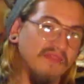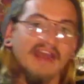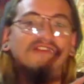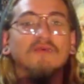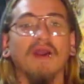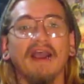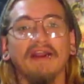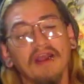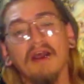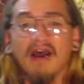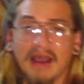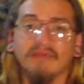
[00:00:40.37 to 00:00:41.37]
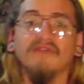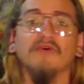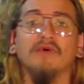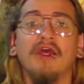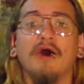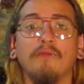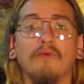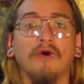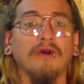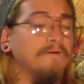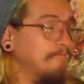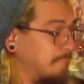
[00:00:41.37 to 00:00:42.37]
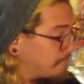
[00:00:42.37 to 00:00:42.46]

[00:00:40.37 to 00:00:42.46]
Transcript: That's right, I'm reviewing Hellboy.